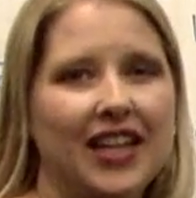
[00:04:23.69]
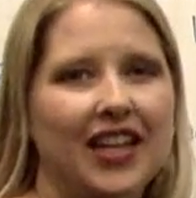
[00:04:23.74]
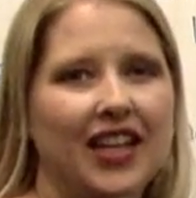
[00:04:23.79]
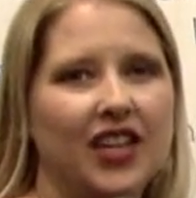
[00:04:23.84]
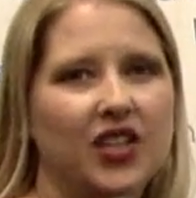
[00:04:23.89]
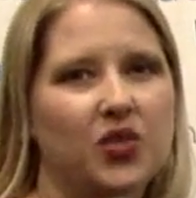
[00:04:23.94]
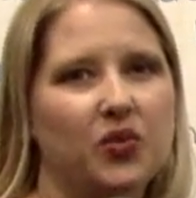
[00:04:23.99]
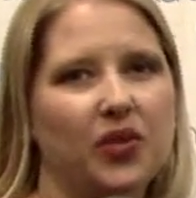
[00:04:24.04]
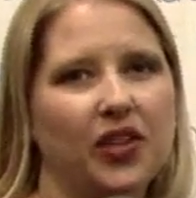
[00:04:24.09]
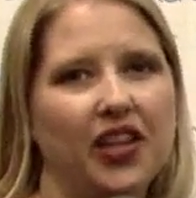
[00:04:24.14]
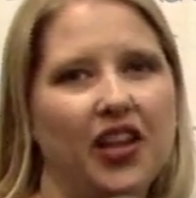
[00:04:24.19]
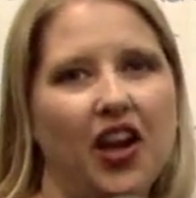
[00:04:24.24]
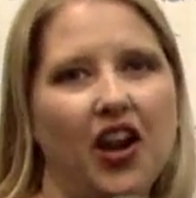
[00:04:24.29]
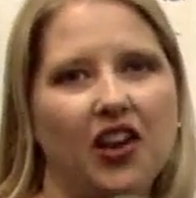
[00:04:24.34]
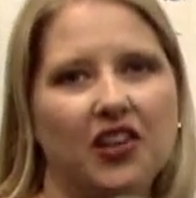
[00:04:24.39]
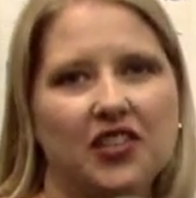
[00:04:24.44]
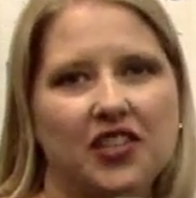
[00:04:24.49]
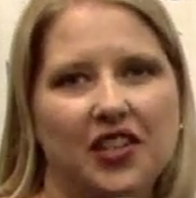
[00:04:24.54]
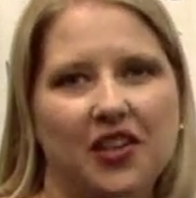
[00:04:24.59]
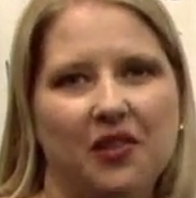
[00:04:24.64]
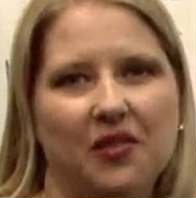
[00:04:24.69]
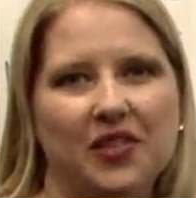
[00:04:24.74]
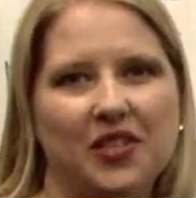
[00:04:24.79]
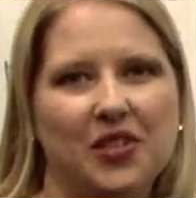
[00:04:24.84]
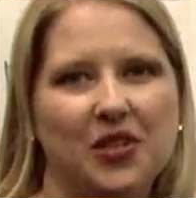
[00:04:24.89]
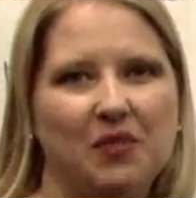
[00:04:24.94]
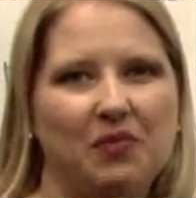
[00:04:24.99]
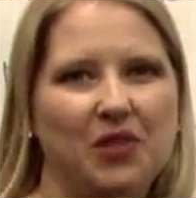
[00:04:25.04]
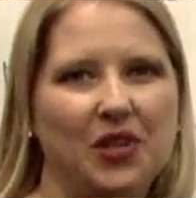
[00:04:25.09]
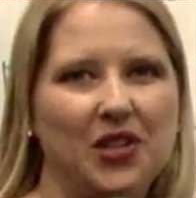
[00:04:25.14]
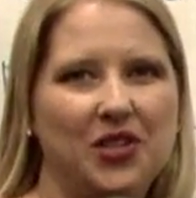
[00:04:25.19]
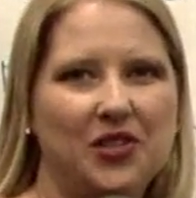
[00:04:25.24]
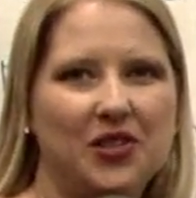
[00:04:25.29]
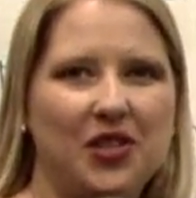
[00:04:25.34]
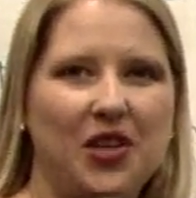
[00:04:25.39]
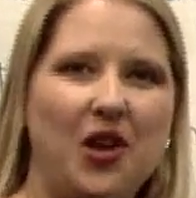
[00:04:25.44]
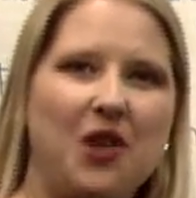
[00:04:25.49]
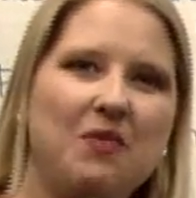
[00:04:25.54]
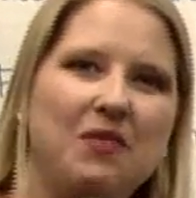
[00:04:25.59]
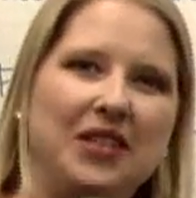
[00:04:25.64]
It's really hard to go into a preacher's
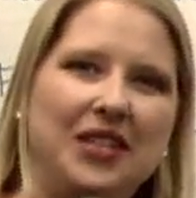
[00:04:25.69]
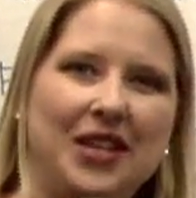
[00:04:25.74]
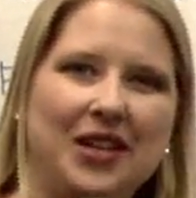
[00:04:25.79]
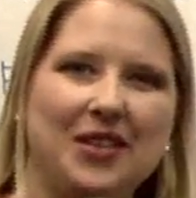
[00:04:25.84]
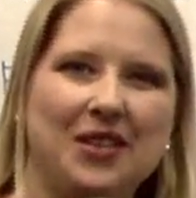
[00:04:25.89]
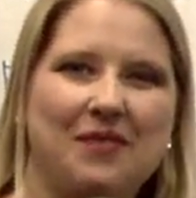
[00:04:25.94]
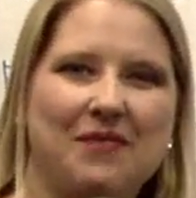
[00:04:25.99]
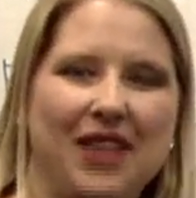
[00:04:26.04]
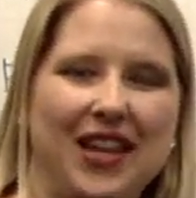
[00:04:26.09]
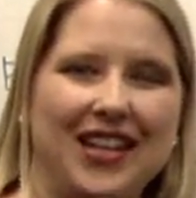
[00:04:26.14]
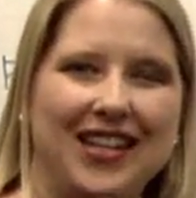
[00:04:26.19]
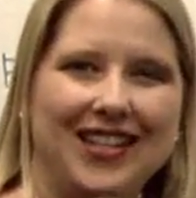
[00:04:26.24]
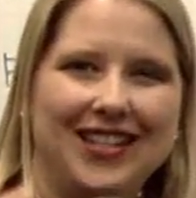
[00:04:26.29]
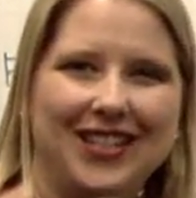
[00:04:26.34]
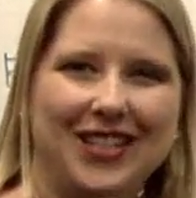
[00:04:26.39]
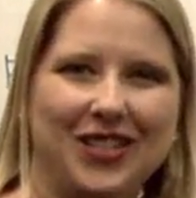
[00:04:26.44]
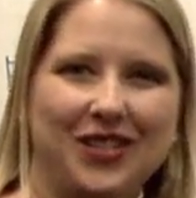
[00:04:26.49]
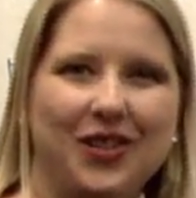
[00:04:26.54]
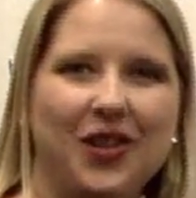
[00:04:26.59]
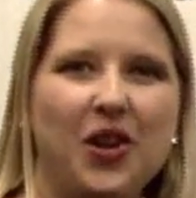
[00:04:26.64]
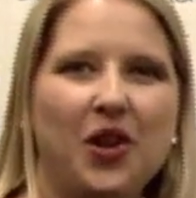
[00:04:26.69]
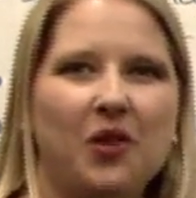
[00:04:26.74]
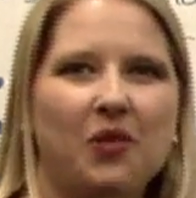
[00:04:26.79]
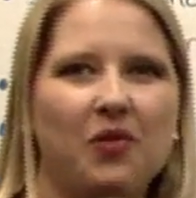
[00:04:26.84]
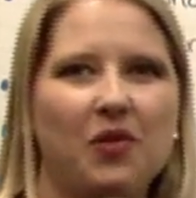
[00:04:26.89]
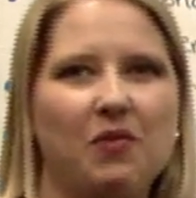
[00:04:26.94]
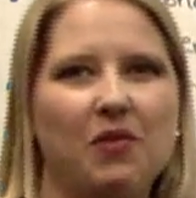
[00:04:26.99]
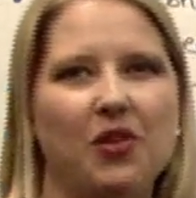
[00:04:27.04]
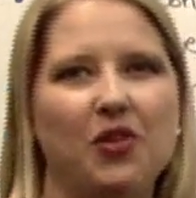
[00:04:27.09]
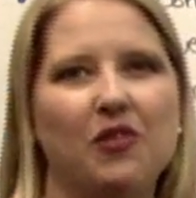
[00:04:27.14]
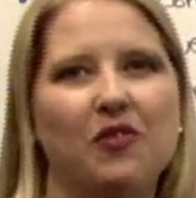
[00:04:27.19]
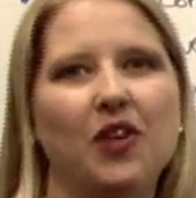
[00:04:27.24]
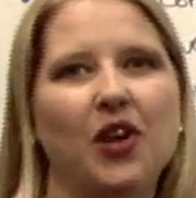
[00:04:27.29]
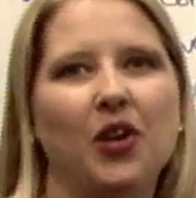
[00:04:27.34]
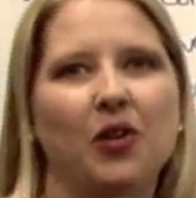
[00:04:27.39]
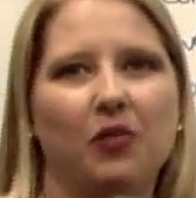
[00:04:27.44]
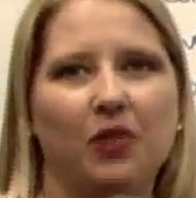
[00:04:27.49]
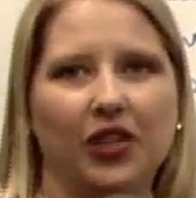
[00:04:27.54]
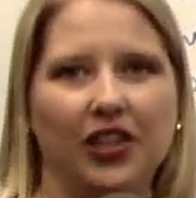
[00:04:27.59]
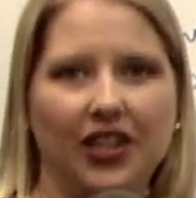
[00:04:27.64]
home and tell them they need to remove
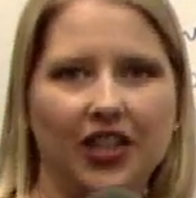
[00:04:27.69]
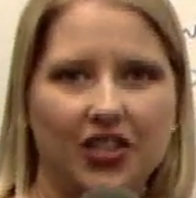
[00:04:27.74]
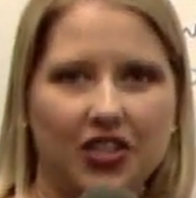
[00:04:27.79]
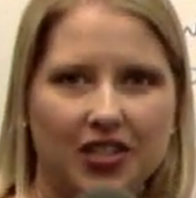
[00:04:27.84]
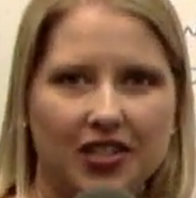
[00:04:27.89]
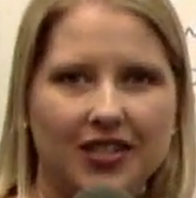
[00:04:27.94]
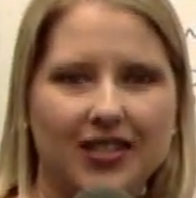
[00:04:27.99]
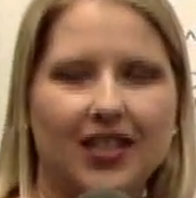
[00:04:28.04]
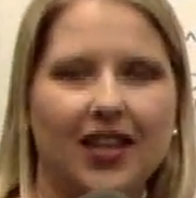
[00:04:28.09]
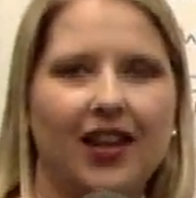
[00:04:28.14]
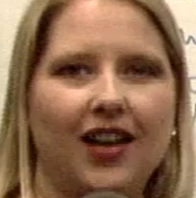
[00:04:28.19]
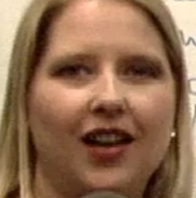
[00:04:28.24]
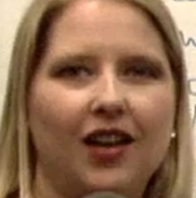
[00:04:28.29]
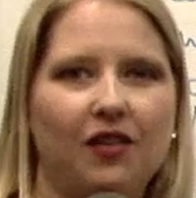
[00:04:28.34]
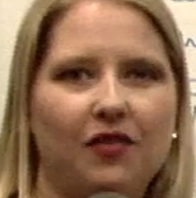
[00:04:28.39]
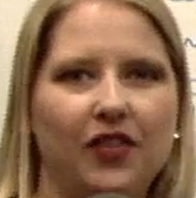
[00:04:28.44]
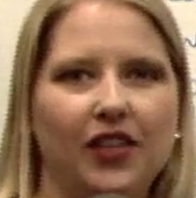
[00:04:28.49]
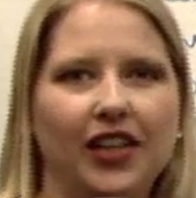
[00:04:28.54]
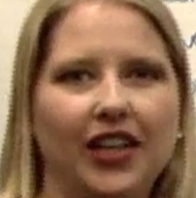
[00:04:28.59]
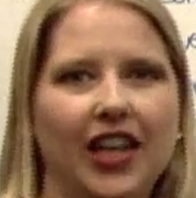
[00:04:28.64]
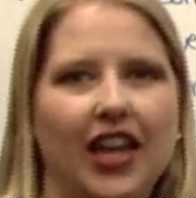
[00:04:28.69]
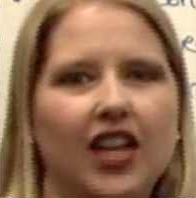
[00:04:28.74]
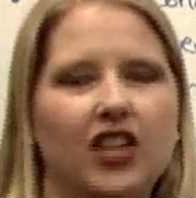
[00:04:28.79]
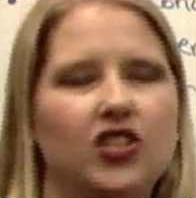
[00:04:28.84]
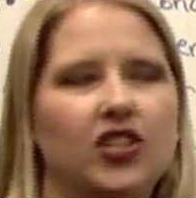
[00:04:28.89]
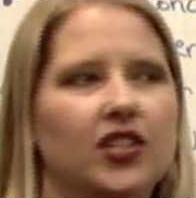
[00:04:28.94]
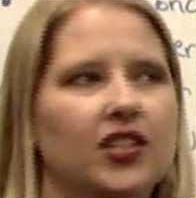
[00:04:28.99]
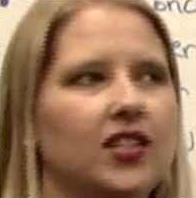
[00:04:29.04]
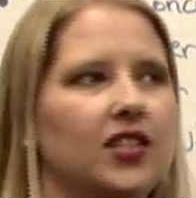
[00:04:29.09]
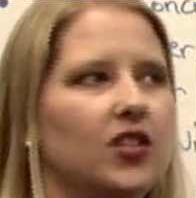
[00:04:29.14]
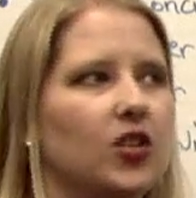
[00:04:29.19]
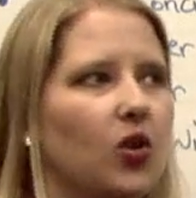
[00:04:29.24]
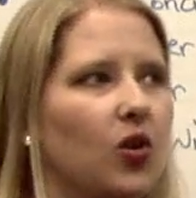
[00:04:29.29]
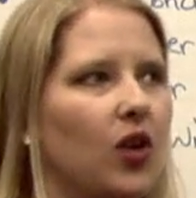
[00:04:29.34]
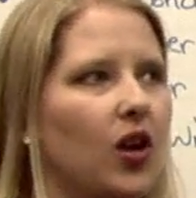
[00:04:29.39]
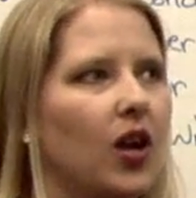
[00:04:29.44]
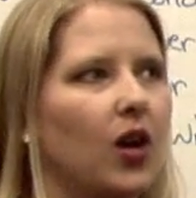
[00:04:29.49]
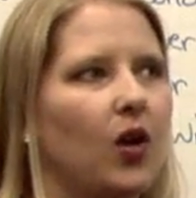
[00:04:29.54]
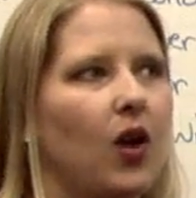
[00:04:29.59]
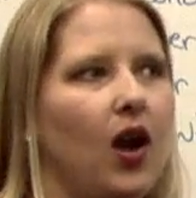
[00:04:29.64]
religious affiliations,
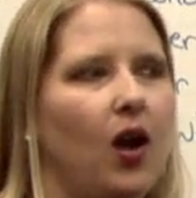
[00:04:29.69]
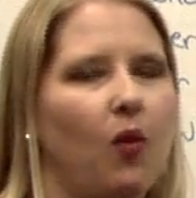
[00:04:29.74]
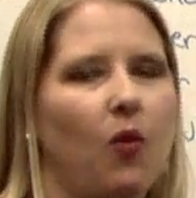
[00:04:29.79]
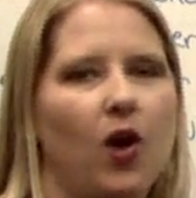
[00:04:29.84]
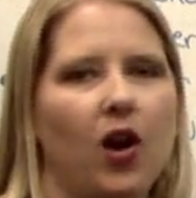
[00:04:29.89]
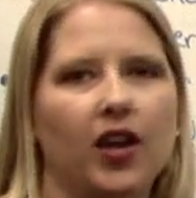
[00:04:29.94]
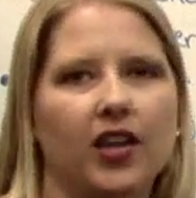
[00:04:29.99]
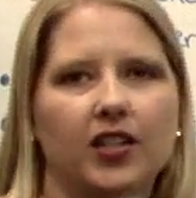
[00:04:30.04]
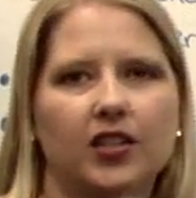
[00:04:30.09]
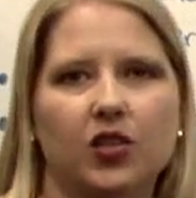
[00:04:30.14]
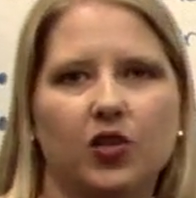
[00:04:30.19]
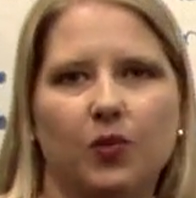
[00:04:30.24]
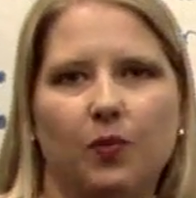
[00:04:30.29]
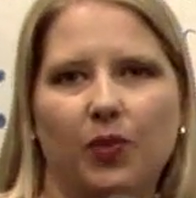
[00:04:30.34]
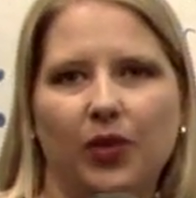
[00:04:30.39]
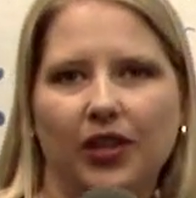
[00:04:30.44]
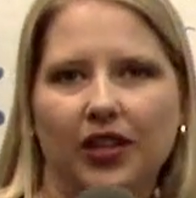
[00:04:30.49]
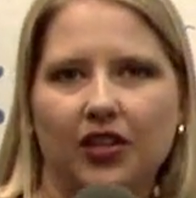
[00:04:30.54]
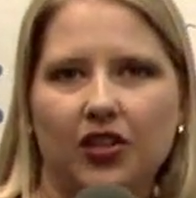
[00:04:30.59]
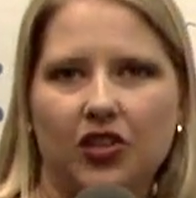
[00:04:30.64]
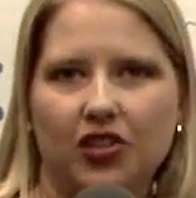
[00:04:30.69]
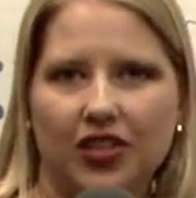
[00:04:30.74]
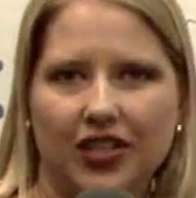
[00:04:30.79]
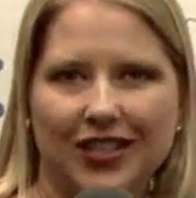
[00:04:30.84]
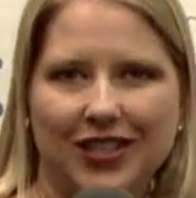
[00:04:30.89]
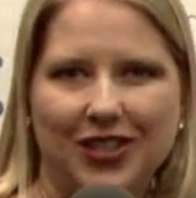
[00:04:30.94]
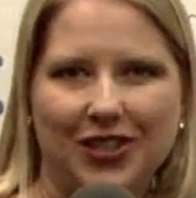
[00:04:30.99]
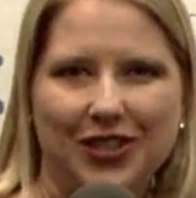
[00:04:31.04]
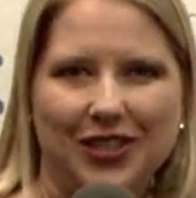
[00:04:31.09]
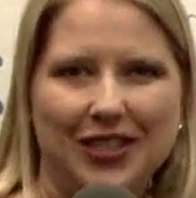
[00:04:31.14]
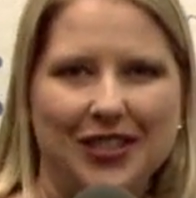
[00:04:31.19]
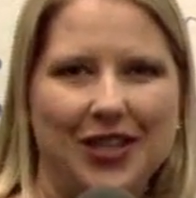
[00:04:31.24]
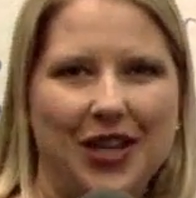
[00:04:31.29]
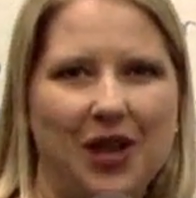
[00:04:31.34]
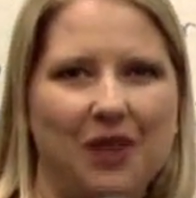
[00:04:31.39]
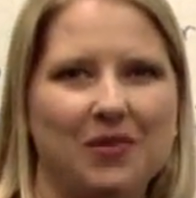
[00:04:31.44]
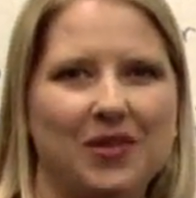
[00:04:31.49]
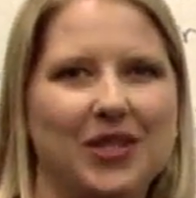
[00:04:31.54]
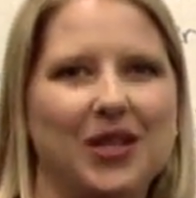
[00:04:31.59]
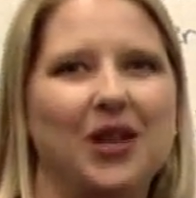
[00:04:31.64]
or walk into a political consultant's
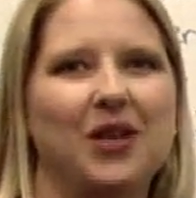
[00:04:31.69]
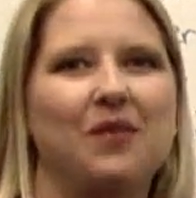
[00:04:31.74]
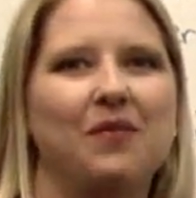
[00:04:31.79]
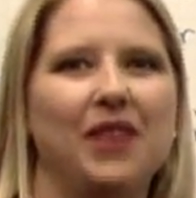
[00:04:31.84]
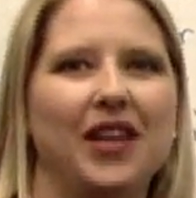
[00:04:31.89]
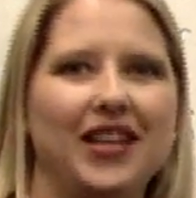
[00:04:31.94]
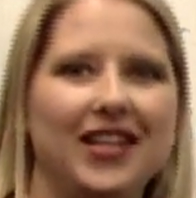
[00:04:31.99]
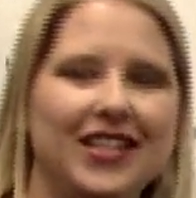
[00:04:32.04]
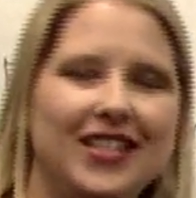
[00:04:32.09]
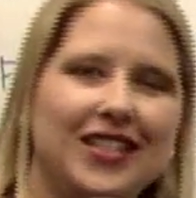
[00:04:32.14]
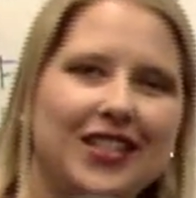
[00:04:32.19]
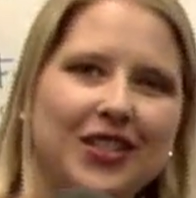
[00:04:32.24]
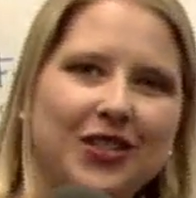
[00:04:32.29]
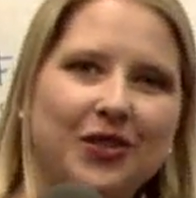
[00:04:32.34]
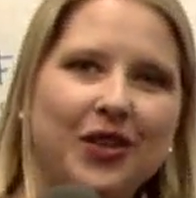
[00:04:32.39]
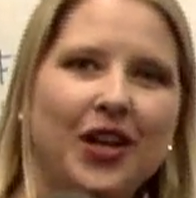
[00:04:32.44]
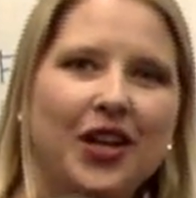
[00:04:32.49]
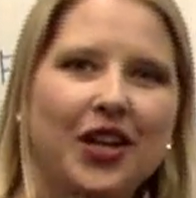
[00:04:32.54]
home and tell them they need to